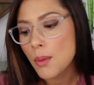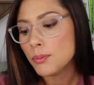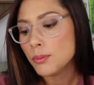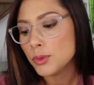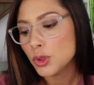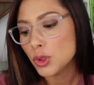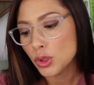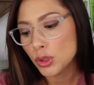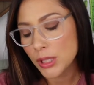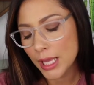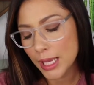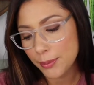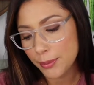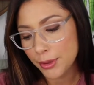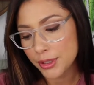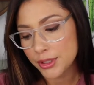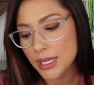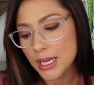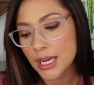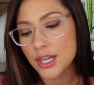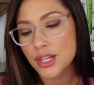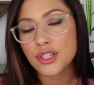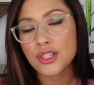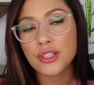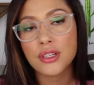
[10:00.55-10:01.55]
Blue light
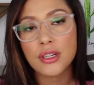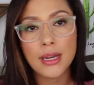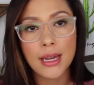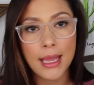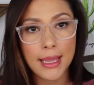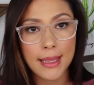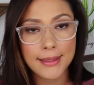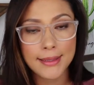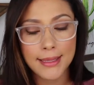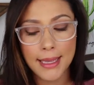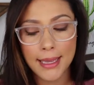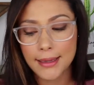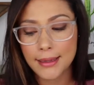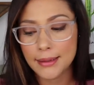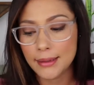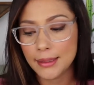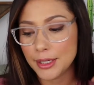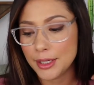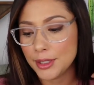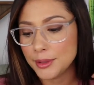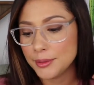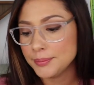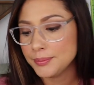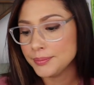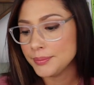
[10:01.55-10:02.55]
protection and
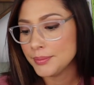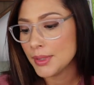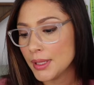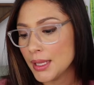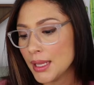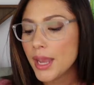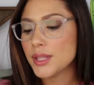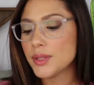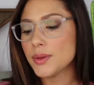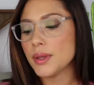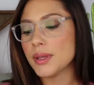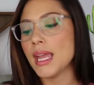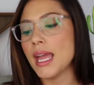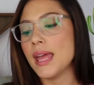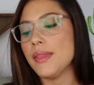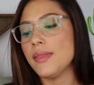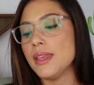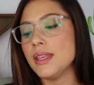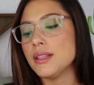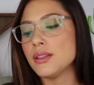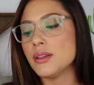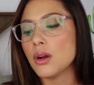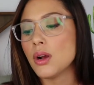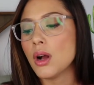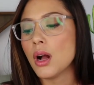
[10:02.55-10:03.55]
anti-glare. Okay, so again,
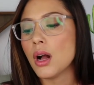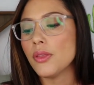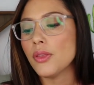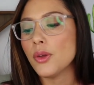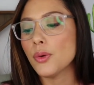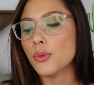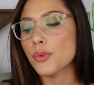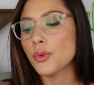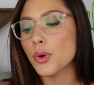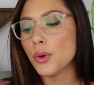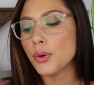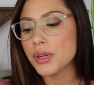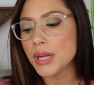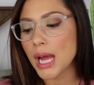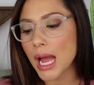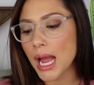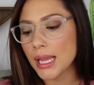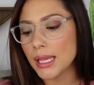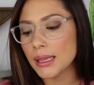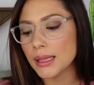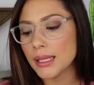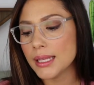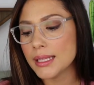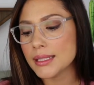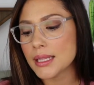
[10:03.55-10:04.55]
these are called the Rhode
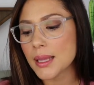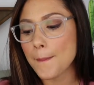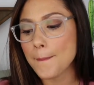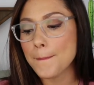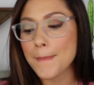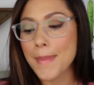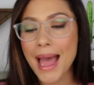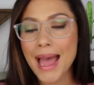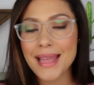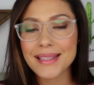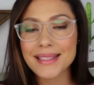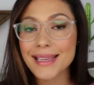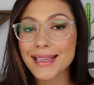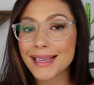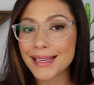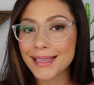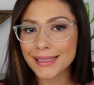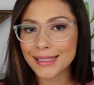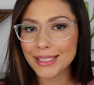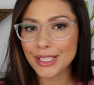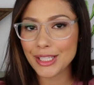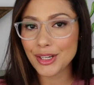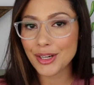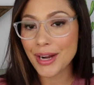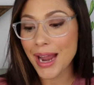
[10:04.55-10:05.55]
Island Matte
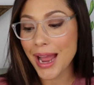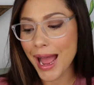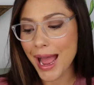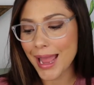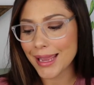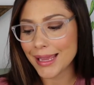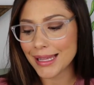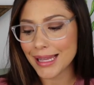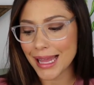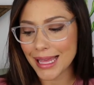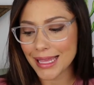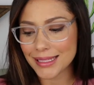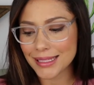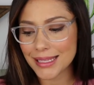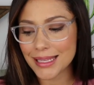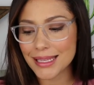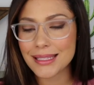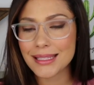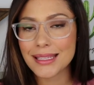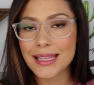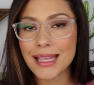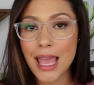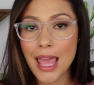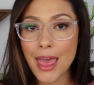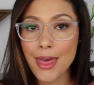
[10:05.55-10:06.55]
Clear
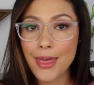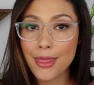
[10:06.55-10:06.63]
Eyeglasses.